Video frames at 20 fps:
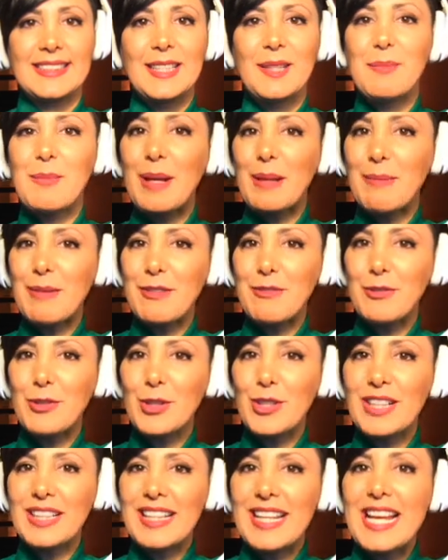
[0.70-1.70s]

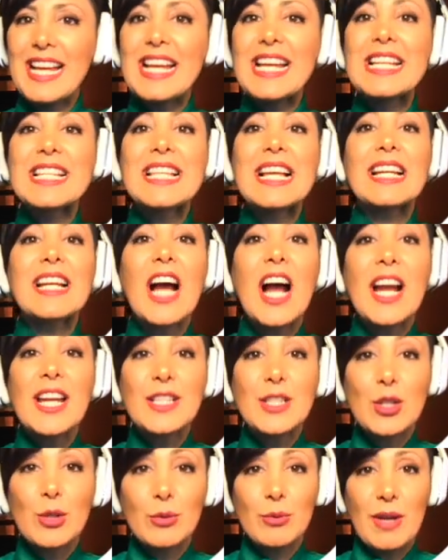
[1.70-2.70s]
Bellman-Ford is an
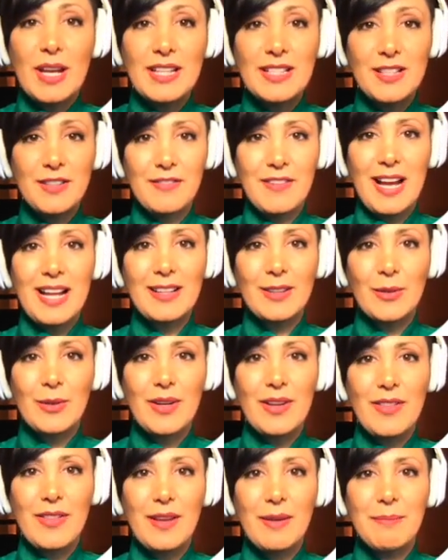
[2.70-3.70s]
iterative
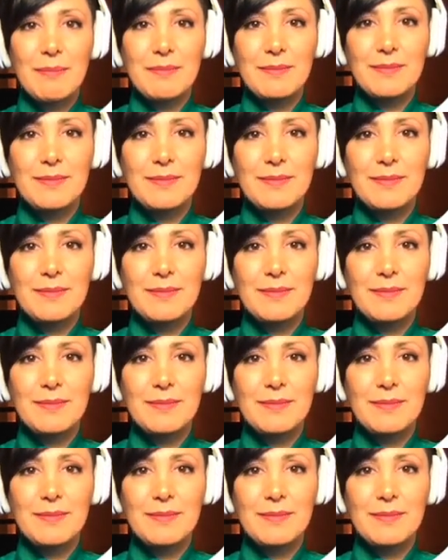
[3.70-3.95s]
algorithm.